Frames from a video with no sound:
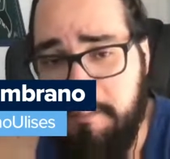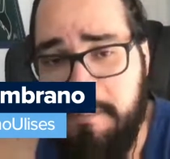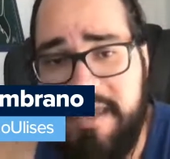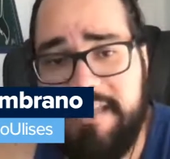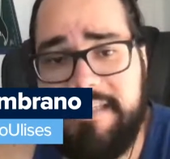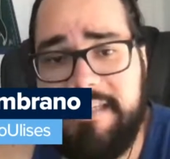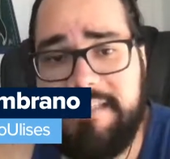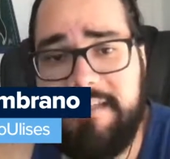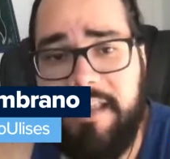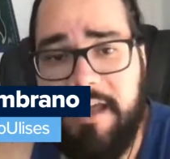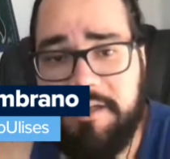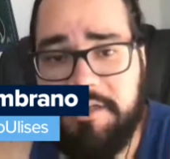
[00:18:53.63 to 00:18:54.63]
Amazing
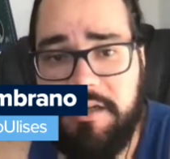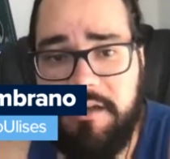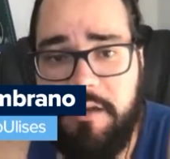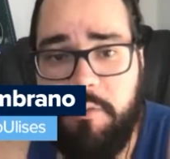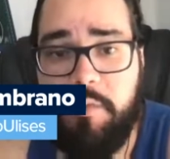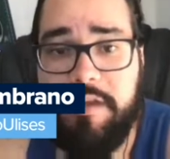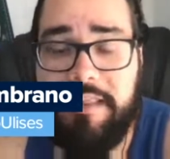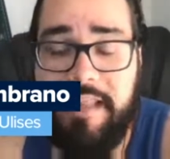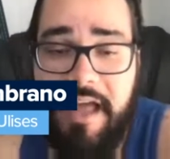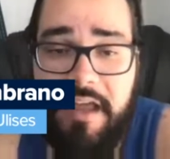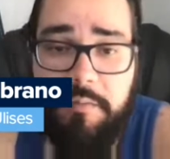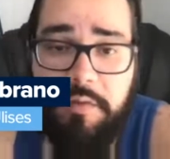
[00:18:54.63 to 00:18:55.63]
selection,
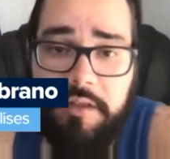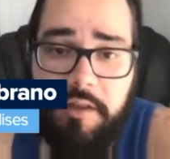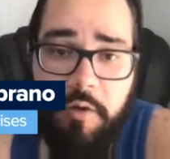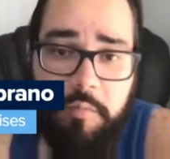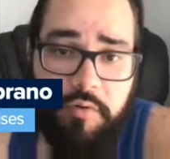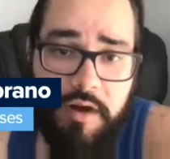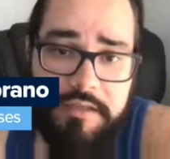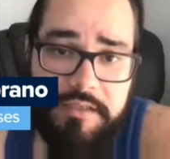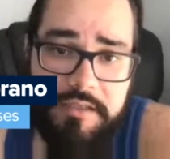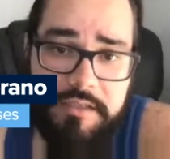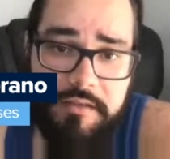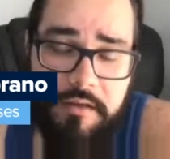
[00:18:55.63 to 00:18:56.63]
reliably low
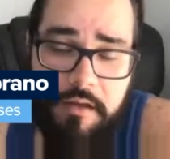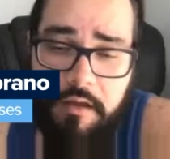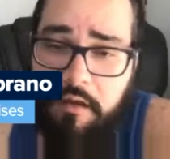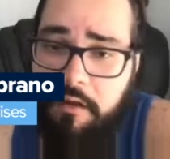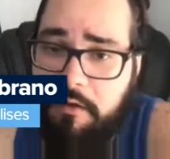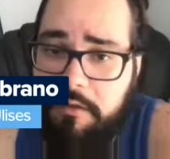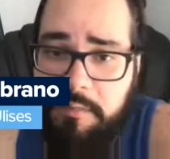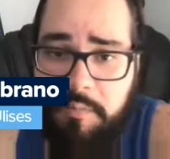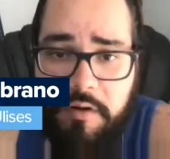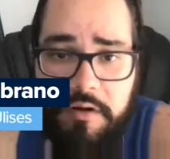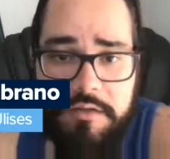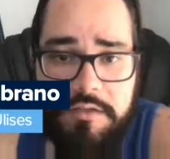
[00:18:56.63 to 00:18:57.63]
prices, all the
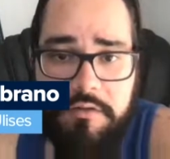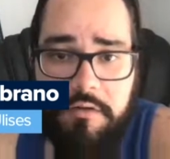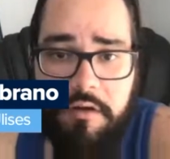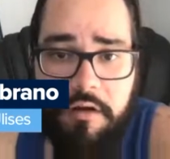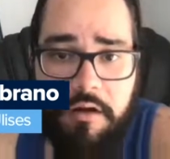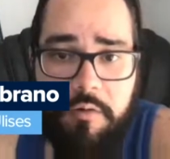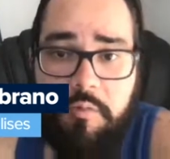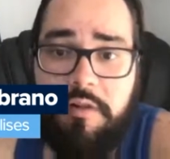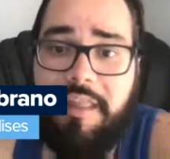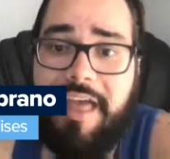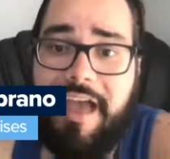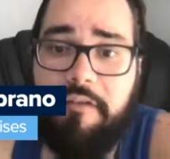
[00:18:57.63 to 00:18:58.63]
parts your car
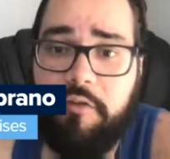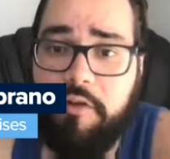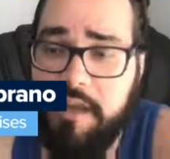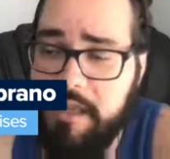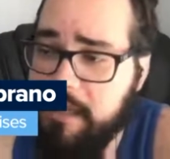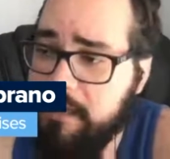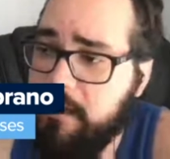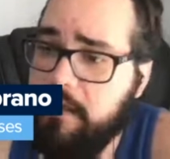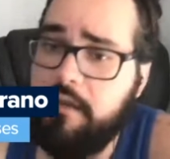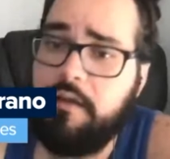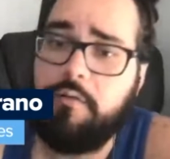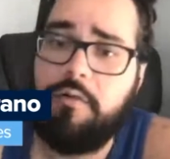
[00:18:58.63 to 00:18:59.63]
will ever need.
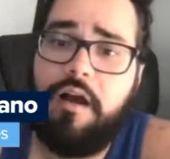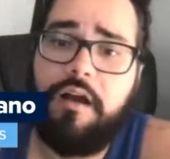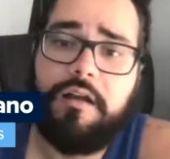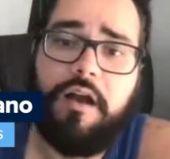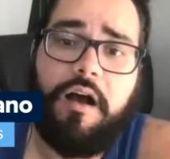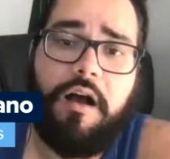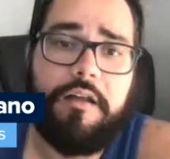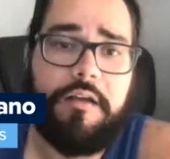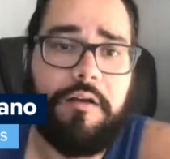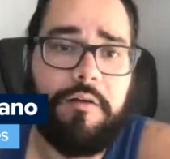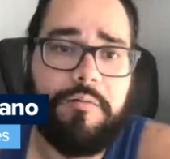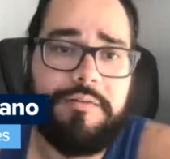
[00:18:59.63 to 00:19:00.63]

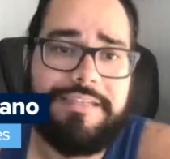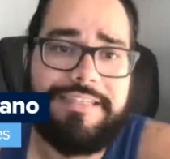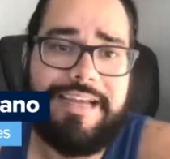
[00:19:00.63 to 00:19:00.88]
rockauto.com.